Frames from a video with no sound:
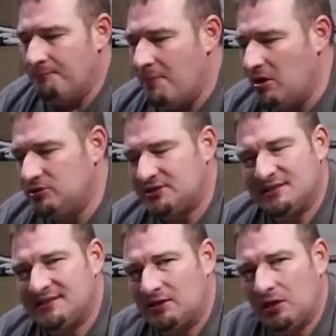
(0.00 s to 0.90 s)

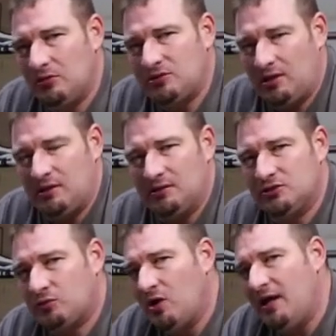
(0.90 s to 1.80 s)
Most zero
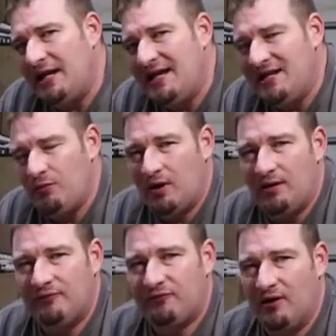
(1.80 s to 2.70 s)
turns run
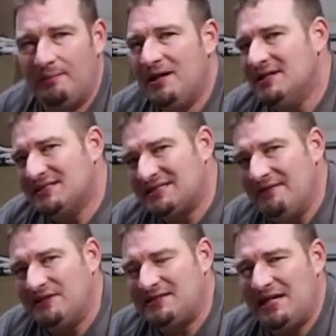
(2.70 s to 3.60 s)
anywhere from
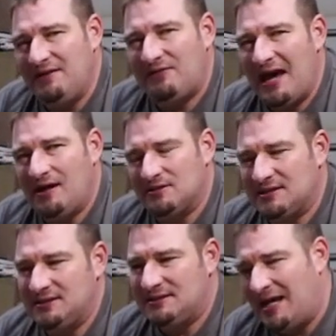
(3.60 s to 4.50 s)

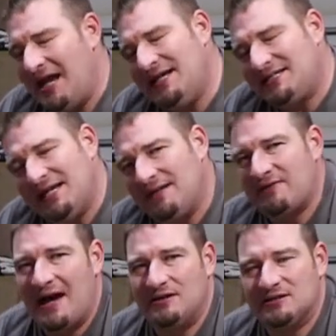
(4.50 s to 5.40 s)
17,000 to
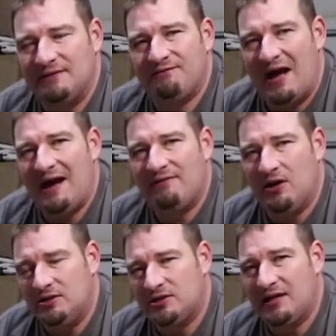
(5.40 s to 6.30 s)

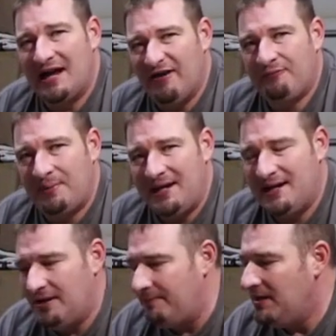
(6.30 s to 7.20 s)
18,500
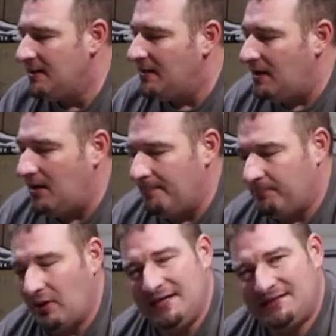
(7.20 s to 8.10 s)
FPM
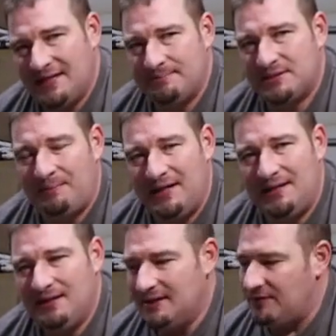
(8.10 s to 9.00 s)
blade tip
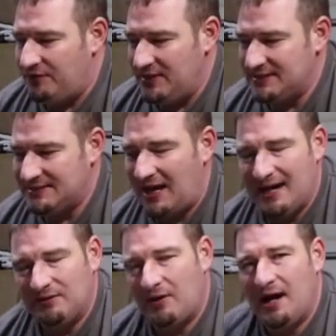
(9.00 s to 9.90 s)
speed. This
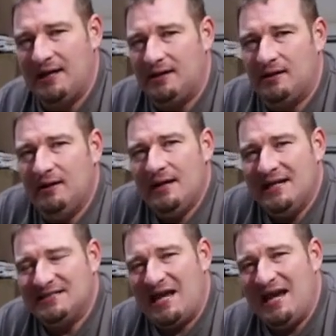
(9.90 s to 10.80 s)
Titan right here
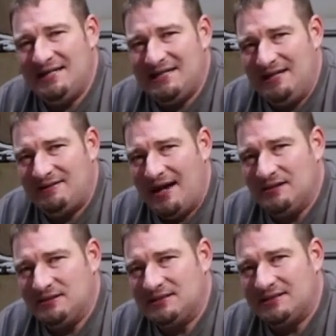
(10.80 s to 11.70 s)
is
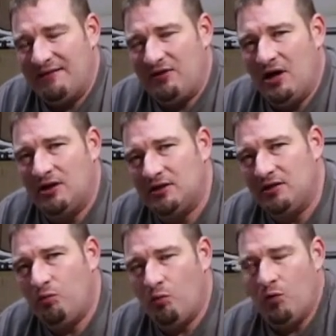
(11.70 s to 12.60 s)

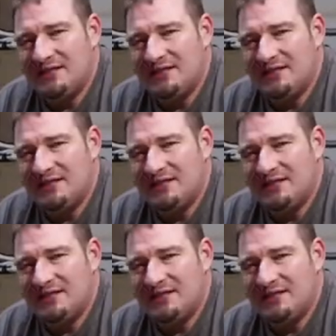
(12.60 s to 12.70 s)
18,700.